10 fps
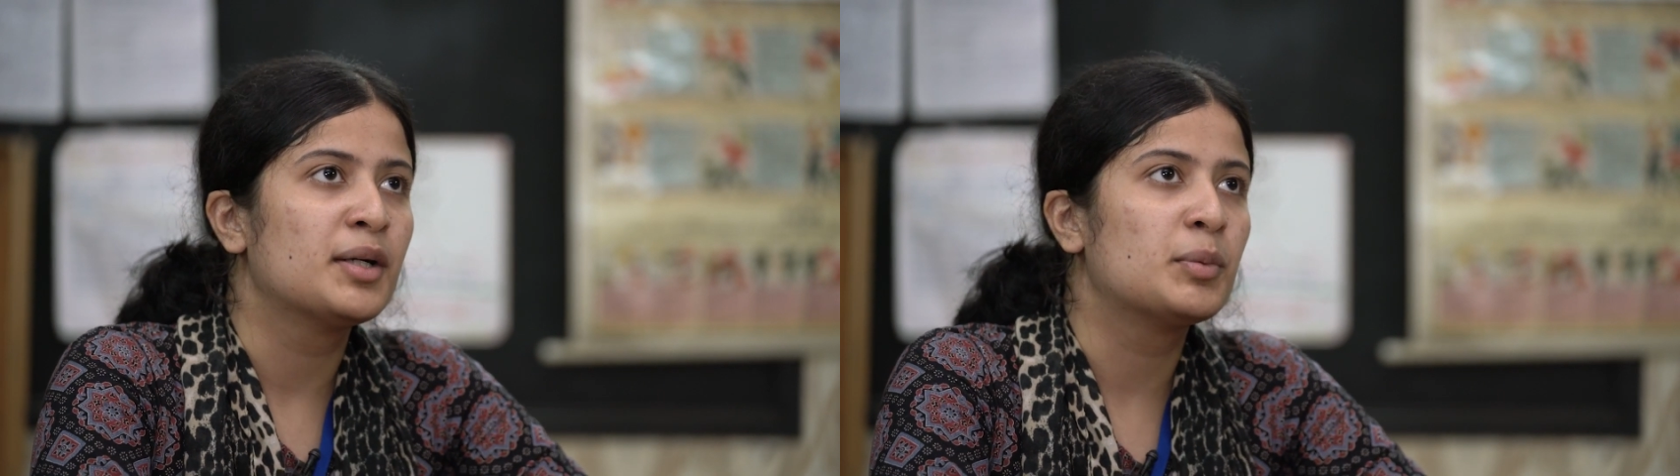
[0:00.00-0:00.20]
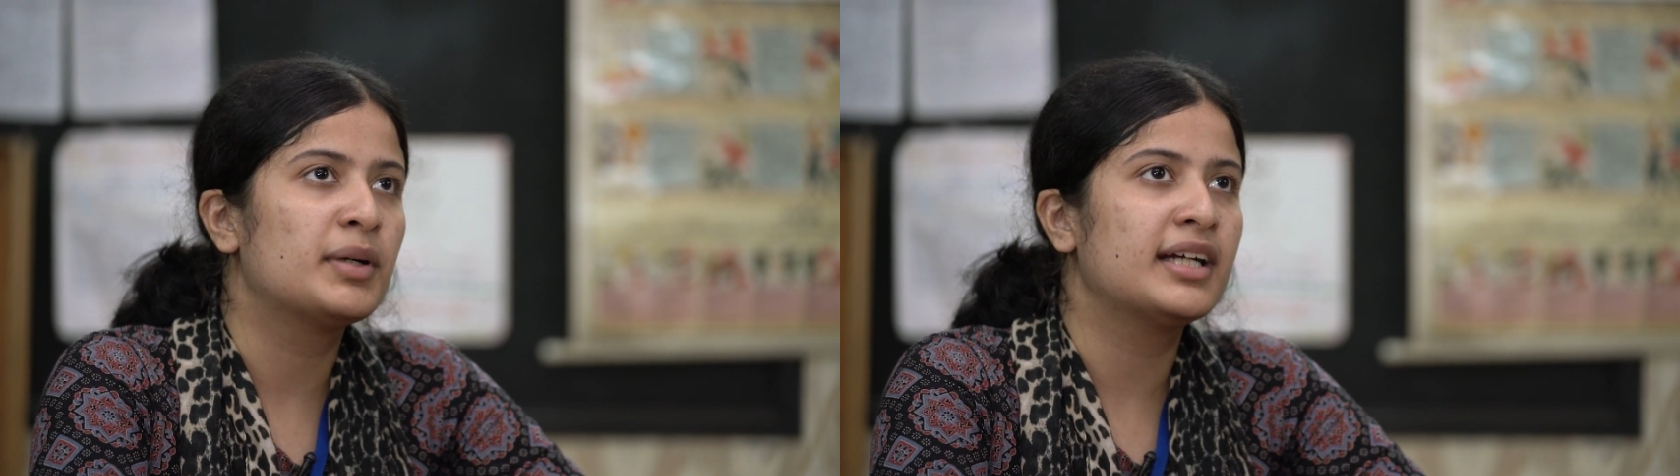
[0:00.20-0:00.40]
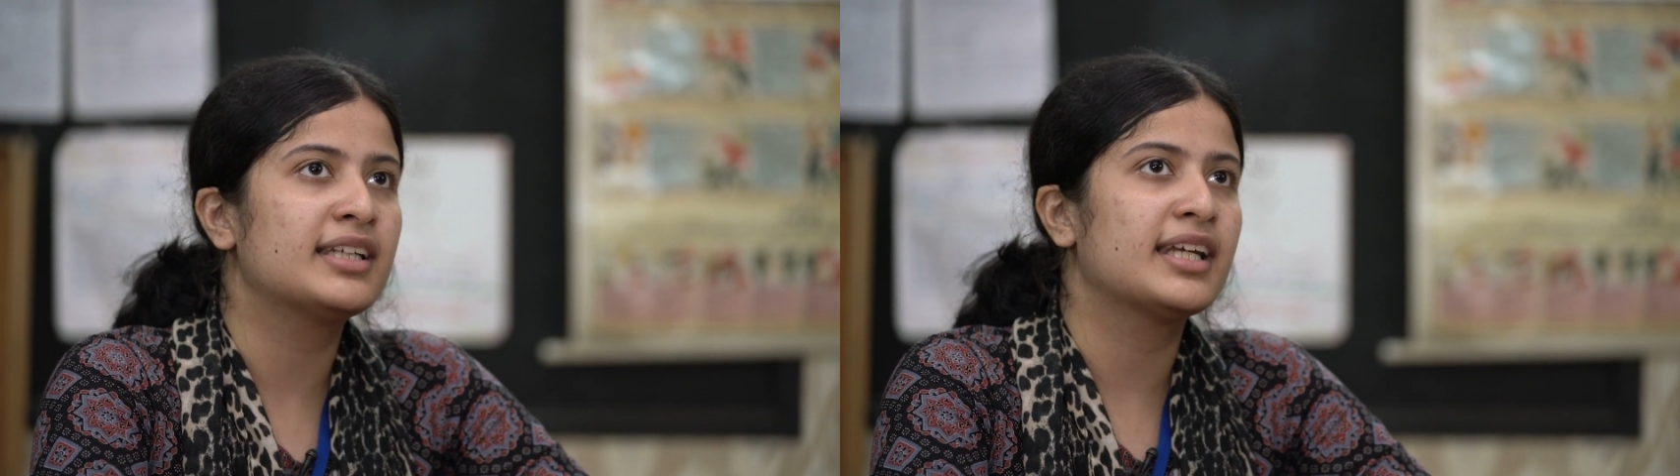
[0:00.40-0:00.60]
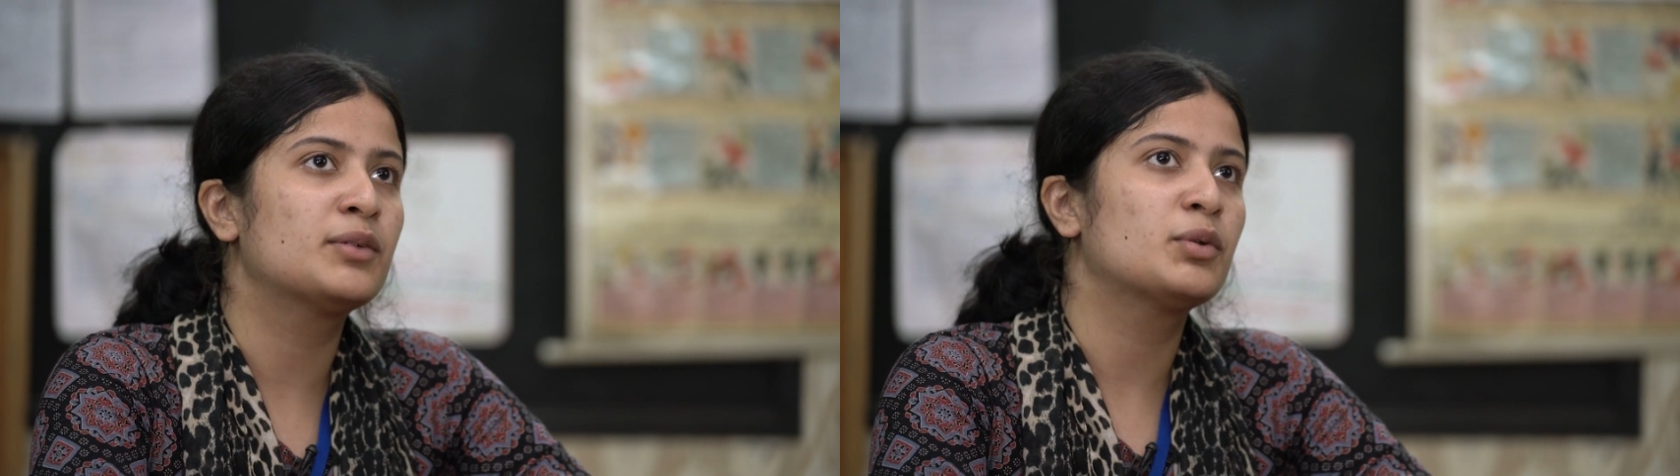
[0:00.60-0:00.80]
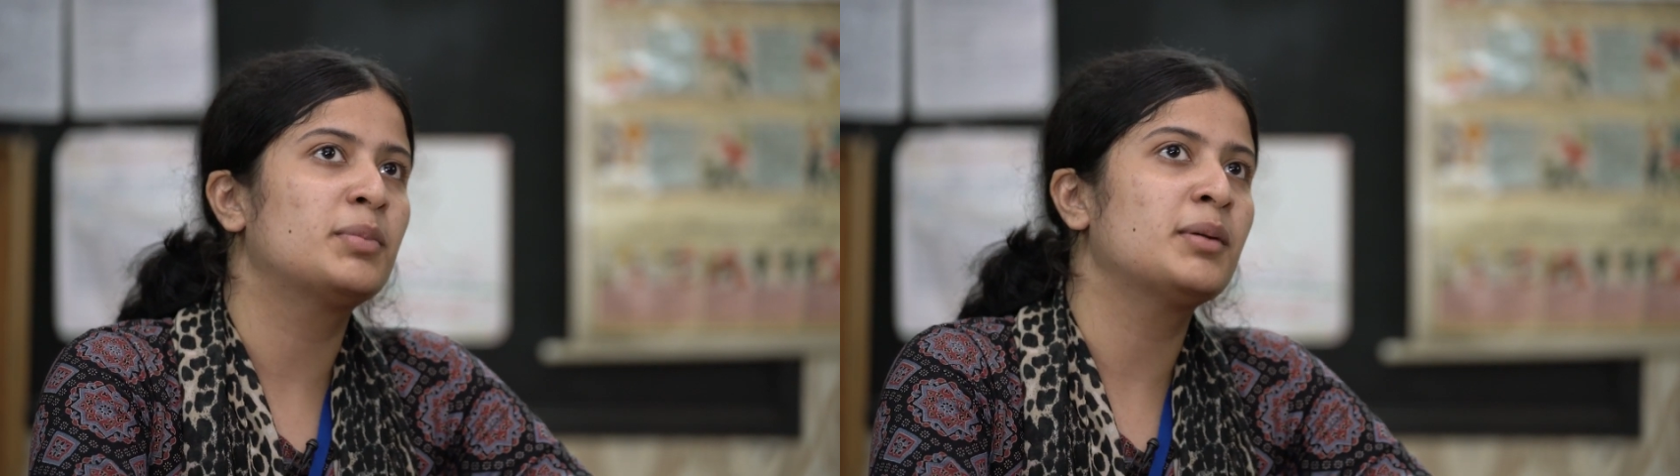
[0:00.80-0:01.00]
but it
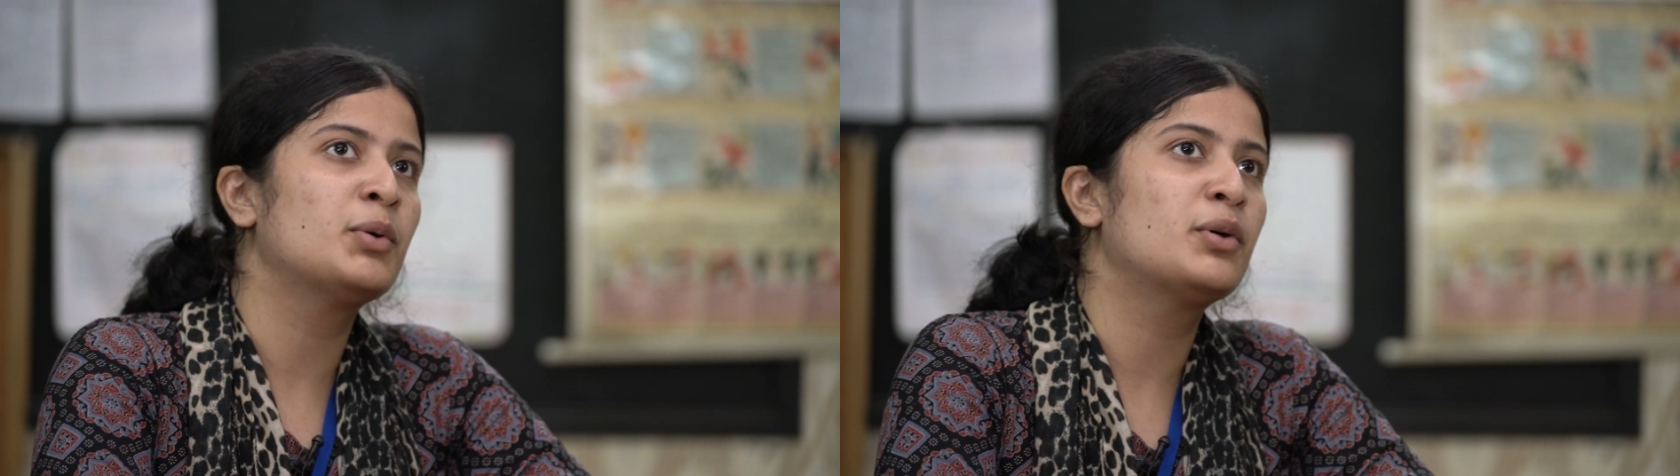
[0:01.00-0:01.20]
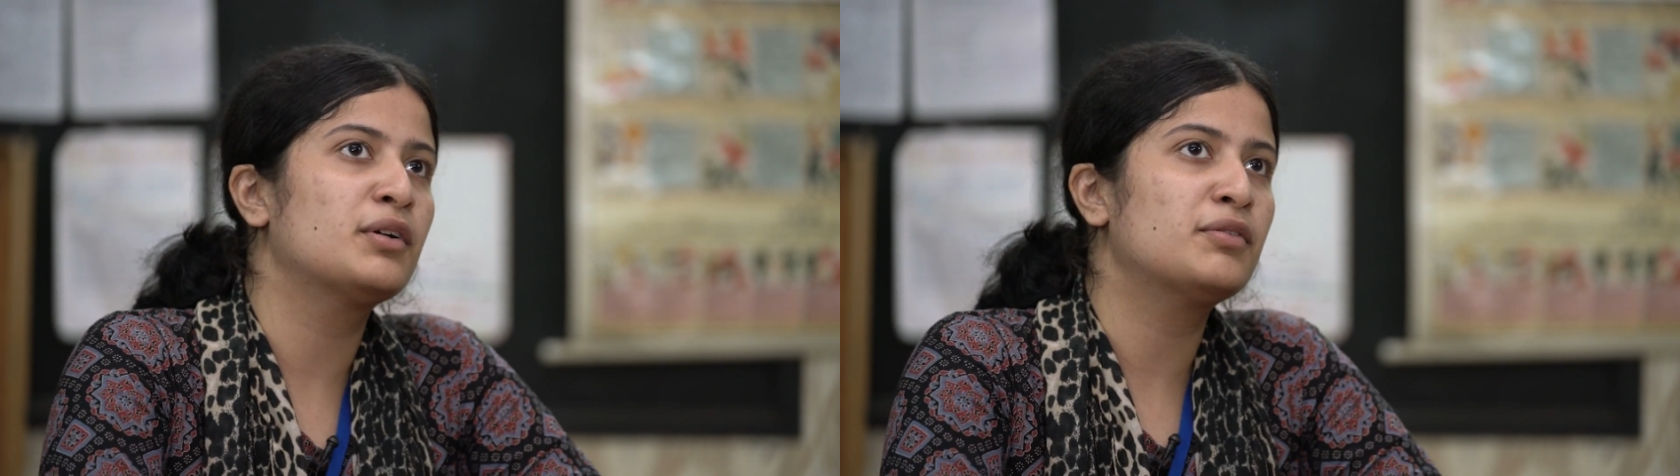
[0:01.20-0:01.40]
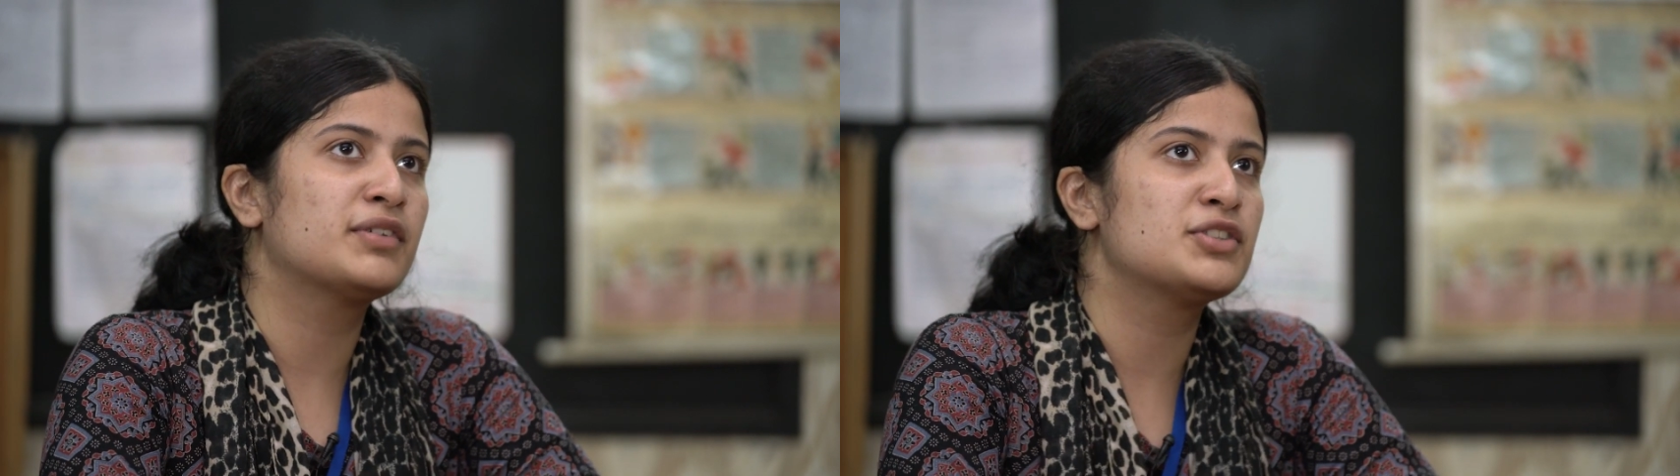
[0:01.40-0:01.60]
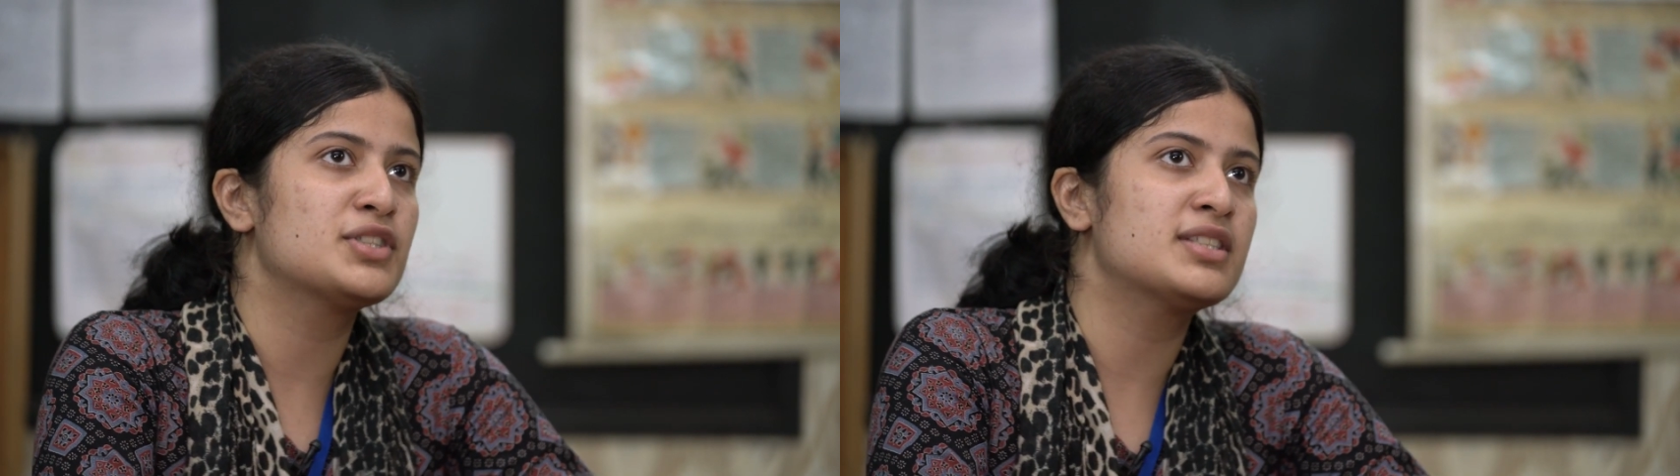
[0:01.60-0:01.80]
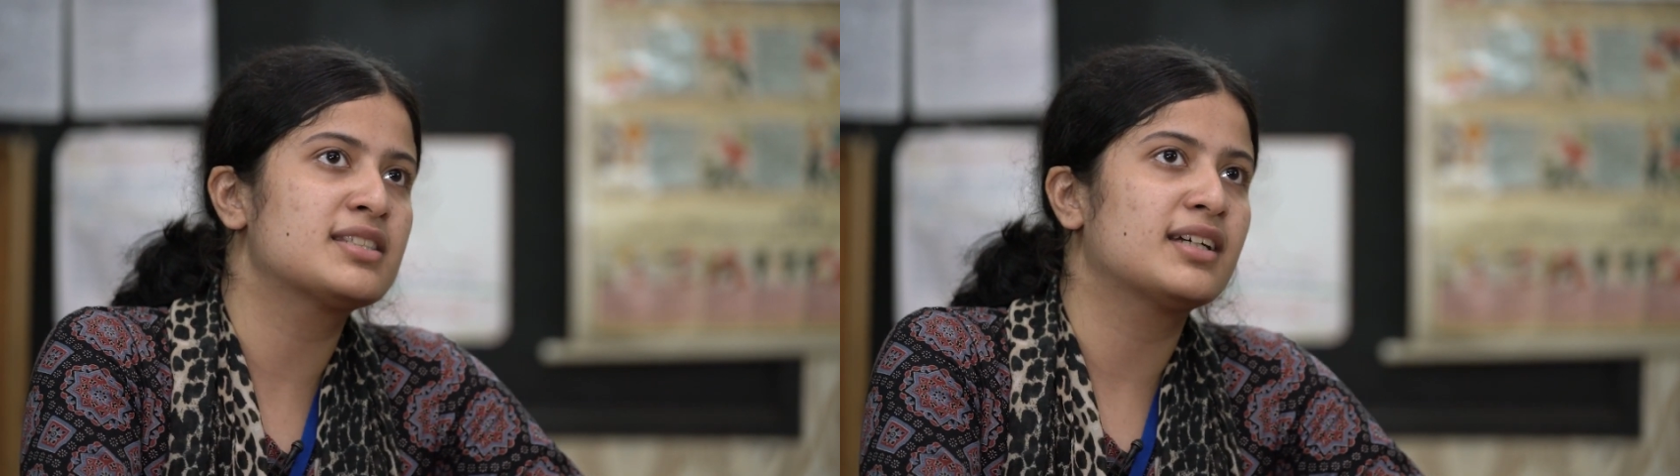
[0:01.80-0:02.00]
would be more of
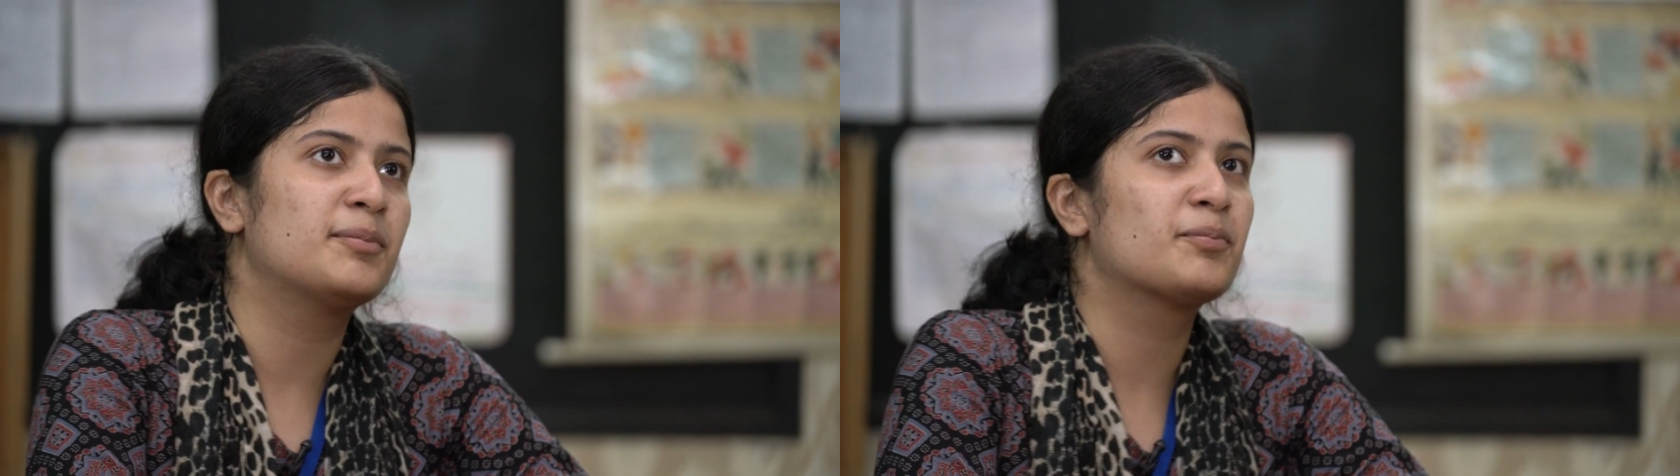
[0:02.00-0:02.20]
just